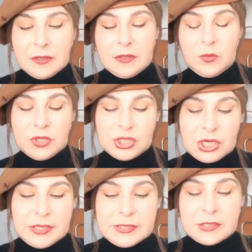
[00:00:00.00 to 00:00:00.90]
the wish
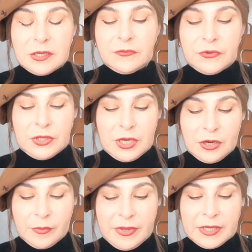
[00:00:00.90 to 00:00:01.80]
list for the
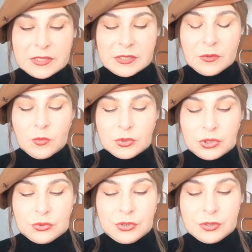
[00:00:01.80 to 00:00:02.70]
Hermes
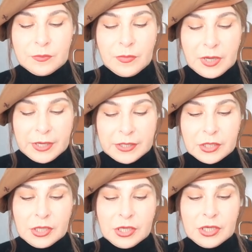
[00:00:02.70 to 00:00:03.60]
during my
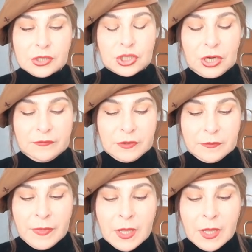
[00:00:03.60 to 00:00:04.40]
uh, travel.